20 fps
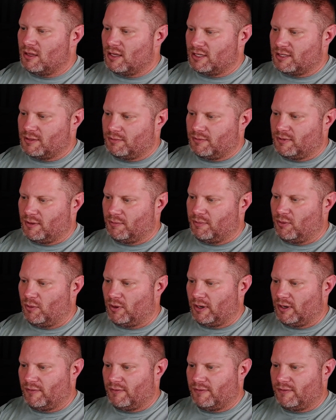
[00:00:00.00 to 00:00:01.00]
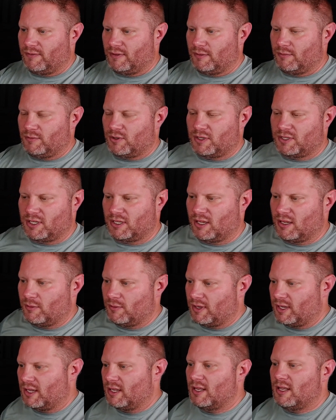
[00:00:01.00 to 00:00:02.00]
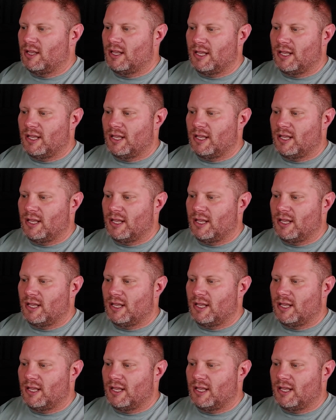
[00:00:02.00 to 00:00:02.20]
That's the point of them dressing that way.